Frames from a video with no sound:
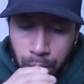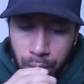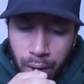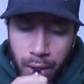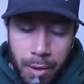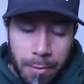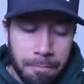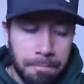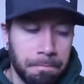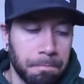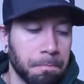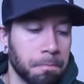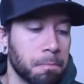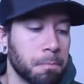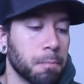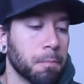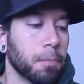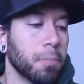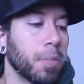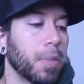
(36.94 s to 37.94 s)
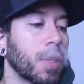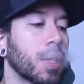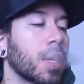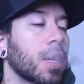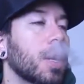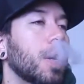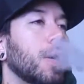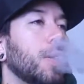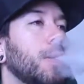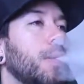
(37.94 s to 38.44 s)
to give it the rest of
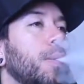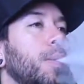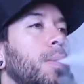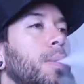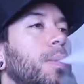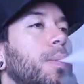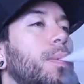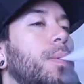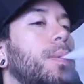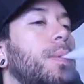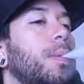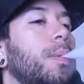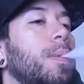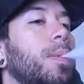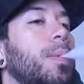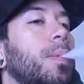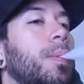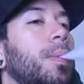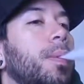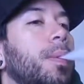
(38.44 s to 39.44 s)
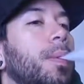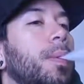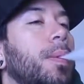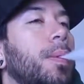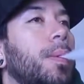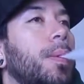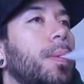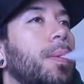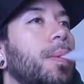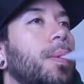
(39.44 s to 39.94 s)
this E-Juice that frozen ice
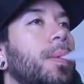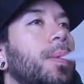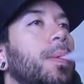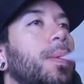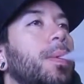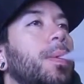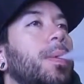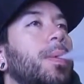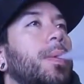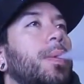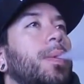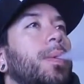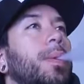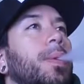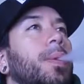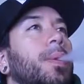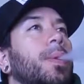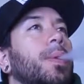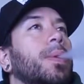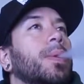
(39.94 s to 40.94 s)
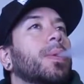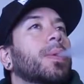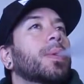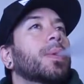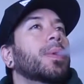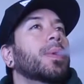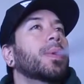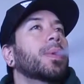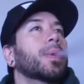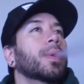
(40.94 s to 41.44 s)
cream taste that they're going after in
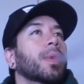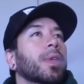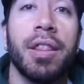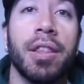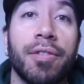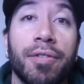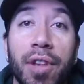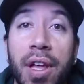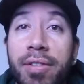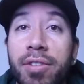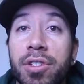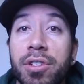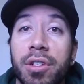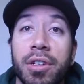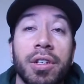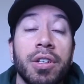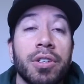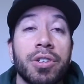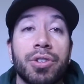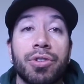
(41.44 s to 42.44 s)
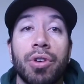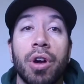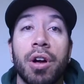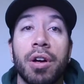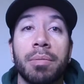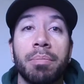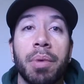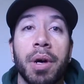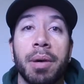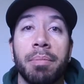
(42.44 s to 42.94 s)
this one. The flavors are good and
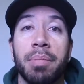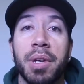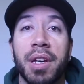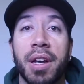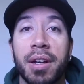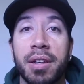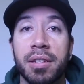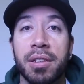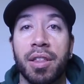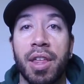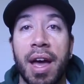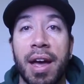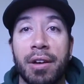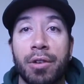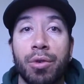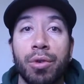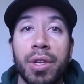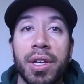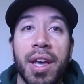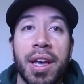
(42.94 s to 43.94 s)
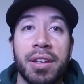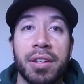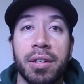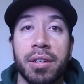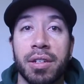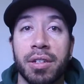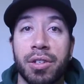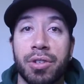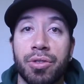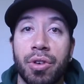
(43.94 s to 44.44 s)
strong, but because that cooling agent
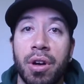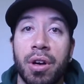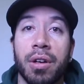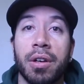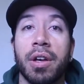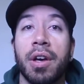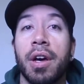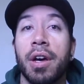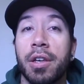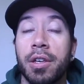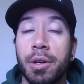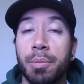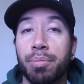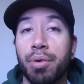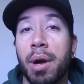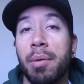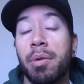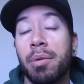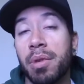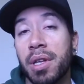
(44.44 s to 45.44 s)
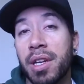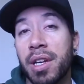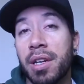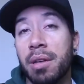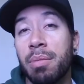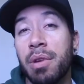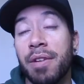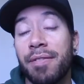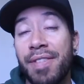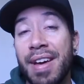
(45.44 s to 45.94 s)
is strong, you'll probably need to
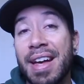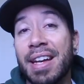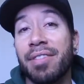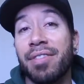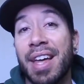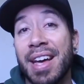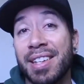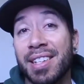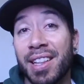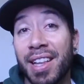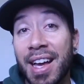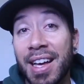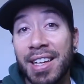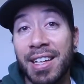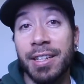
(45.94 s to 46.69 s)
be a fan of that to like